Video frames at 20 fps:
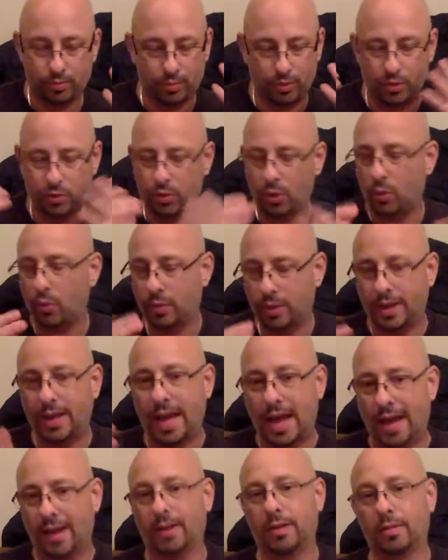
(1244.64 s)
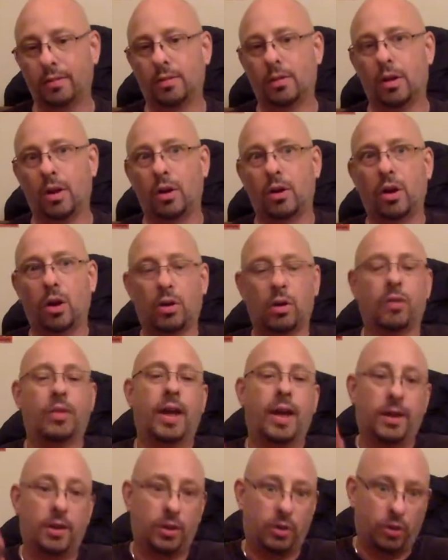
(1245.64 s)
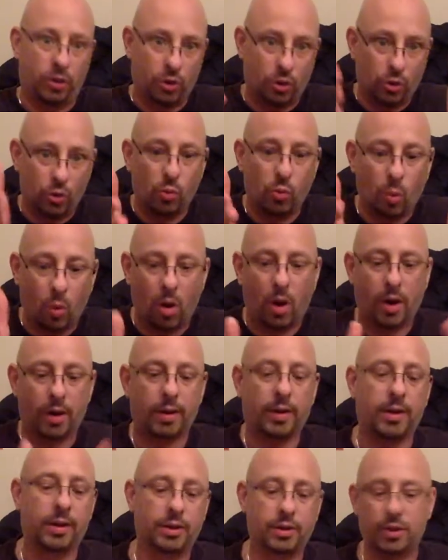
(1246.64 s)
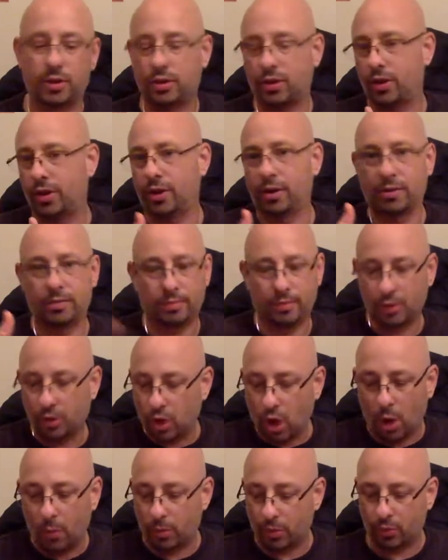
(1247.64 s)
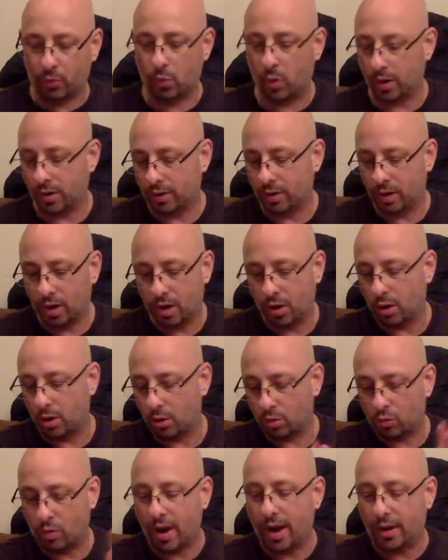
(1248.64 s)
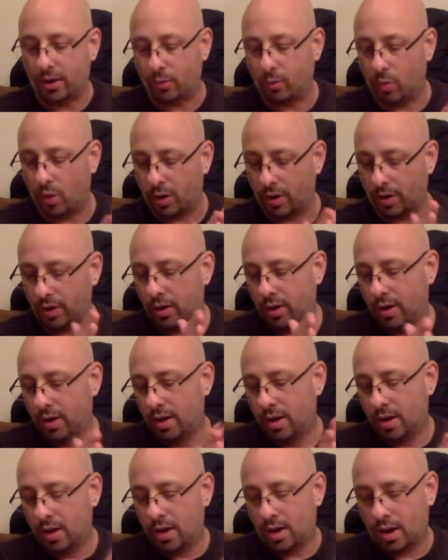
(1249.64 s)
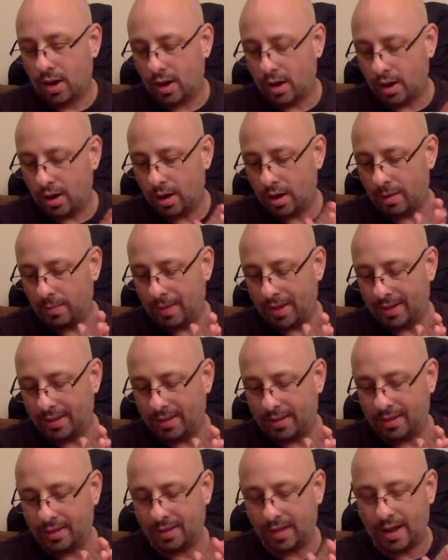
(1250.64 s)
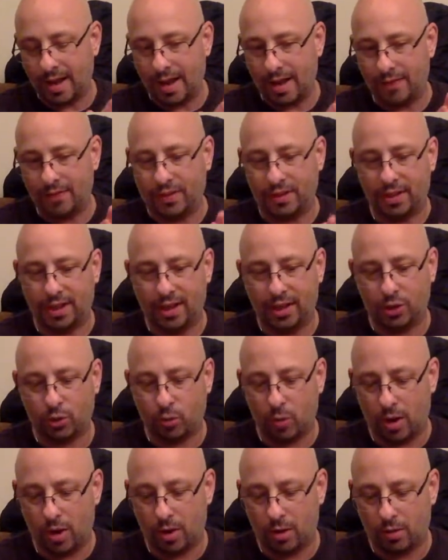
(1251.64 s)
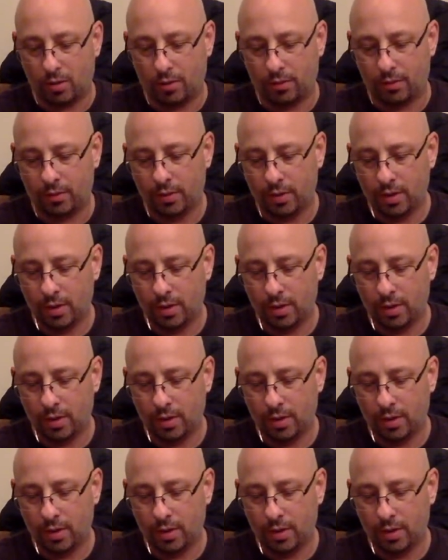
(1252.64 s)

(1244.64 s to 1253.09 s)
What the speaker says: you don't get a color that you want. It's just going to come with one, a random one. I think they have the T12.